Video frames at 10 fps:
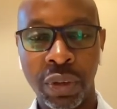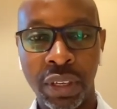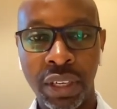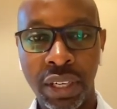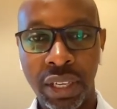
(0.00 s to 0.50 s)

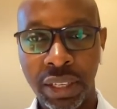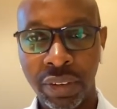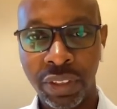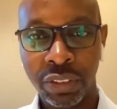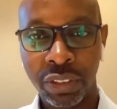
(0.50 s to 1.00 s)
and
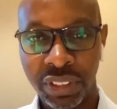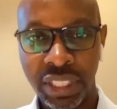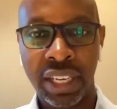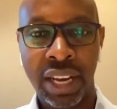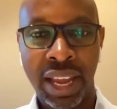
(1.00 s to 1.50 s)
they're into the
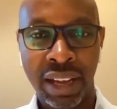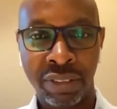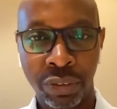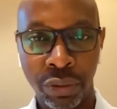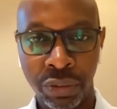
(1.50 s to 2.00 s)
second
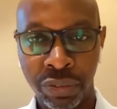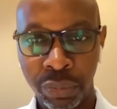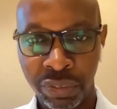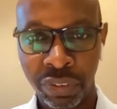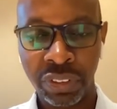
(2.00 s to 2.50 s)
half or from
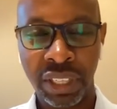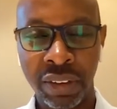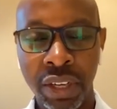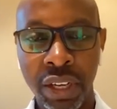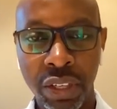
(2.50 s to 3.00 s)
the first half.